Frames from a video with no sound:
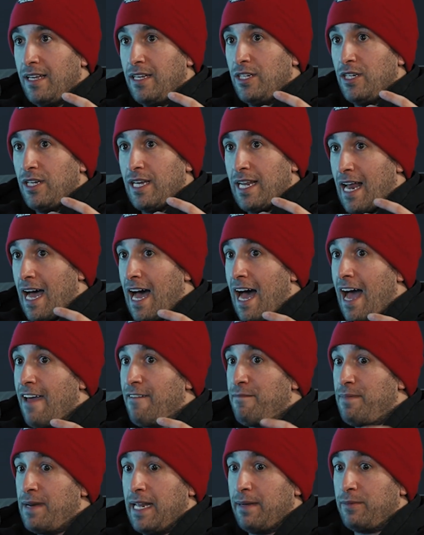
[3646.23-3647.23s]
Mm-hmm. And
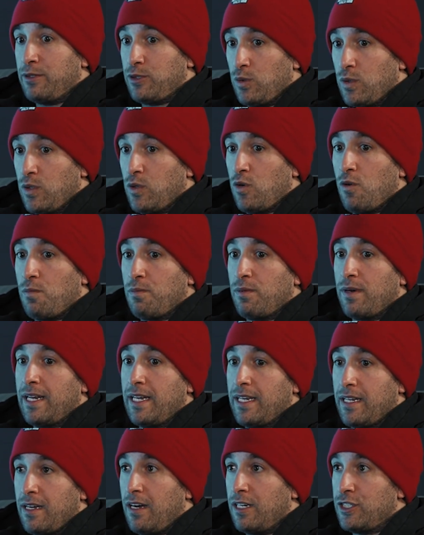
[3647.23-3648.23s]
I've been able to
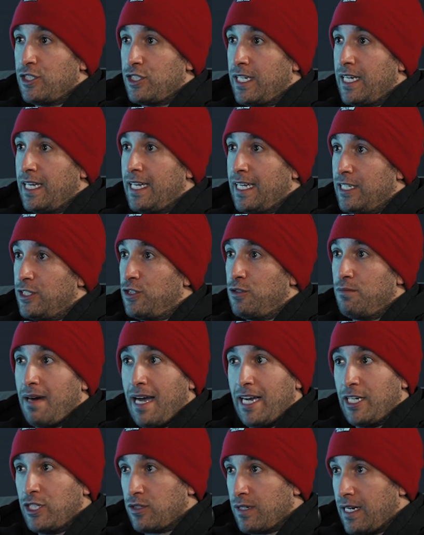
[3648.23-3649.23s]
incorporate conjugate into
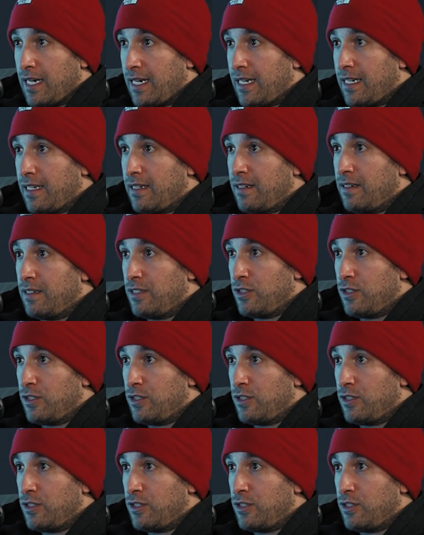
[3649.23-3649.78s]
my training